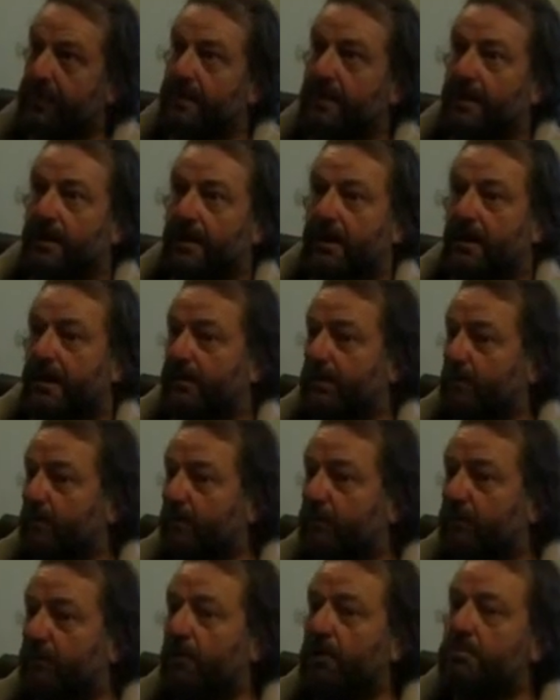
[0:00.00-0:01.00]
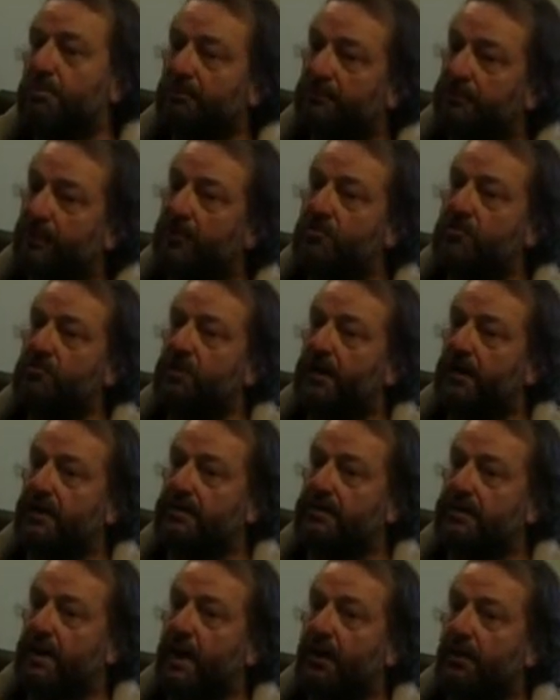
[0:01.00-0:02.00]
And it was so professionally
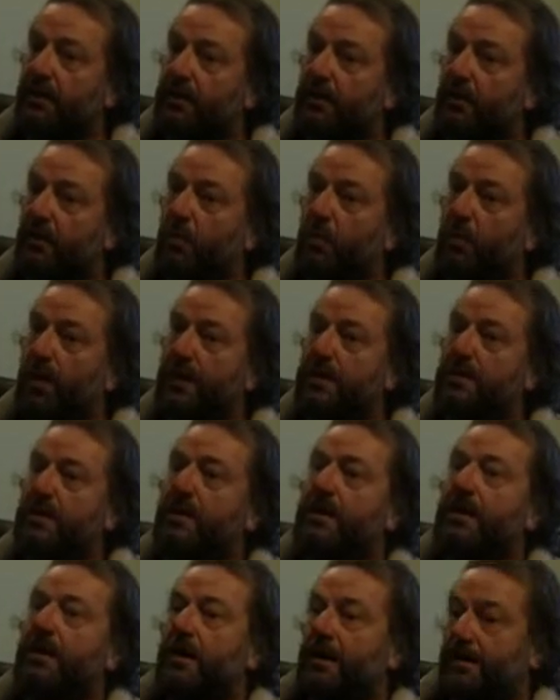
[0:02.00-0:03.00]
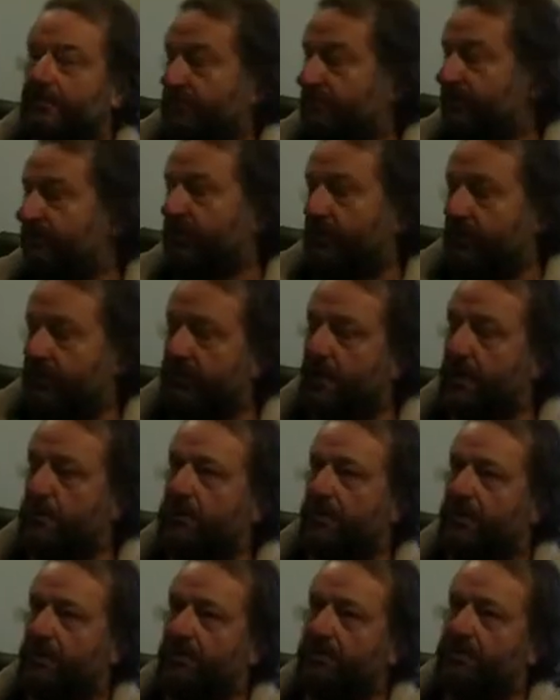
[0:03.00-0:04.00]
done that when, for
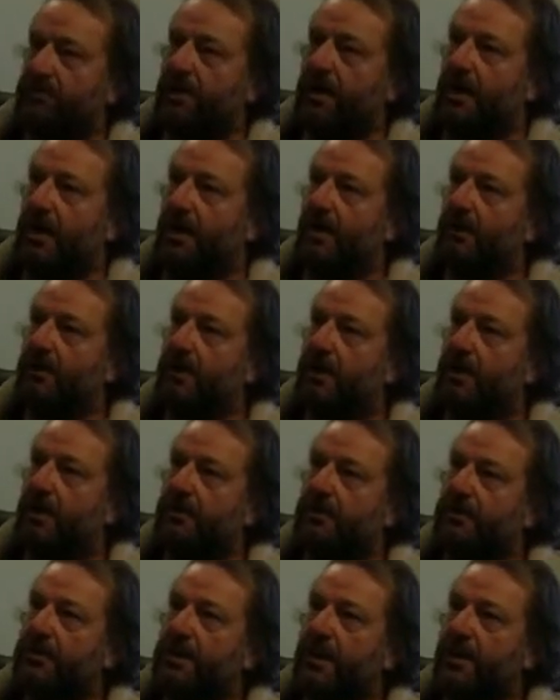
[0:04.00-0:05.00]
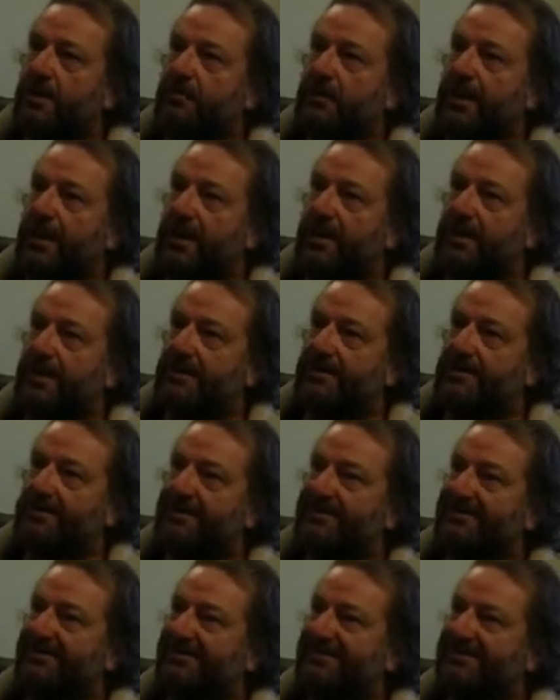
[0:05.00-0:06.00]
example, at the start, the young man
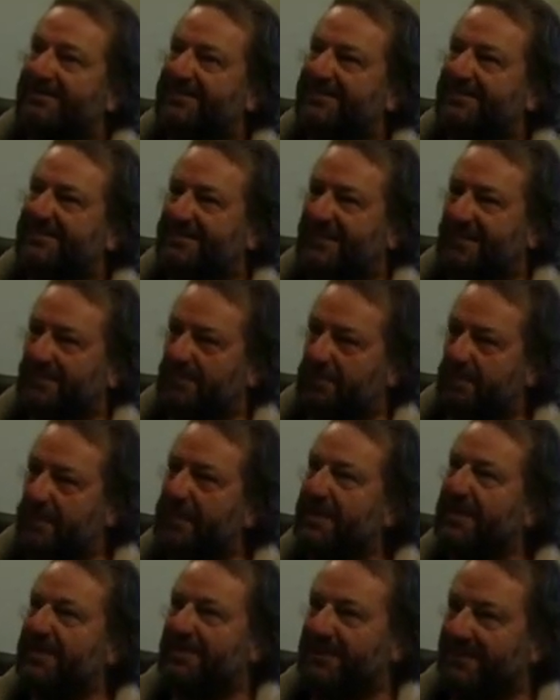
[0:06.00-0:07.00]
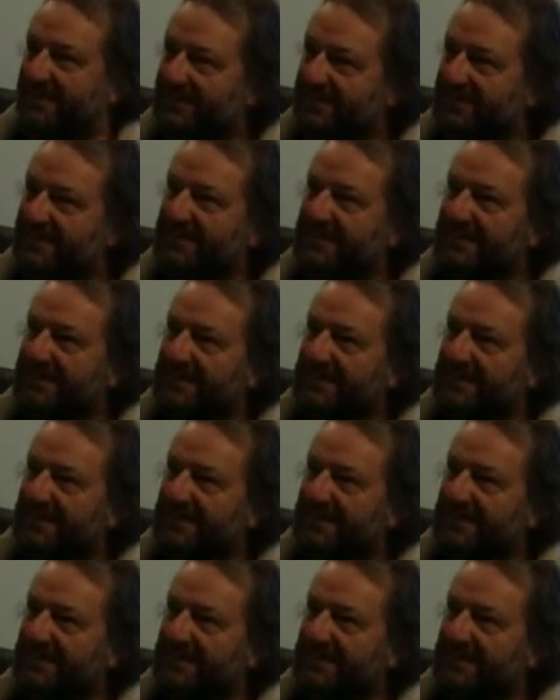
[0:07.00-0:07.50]
disappears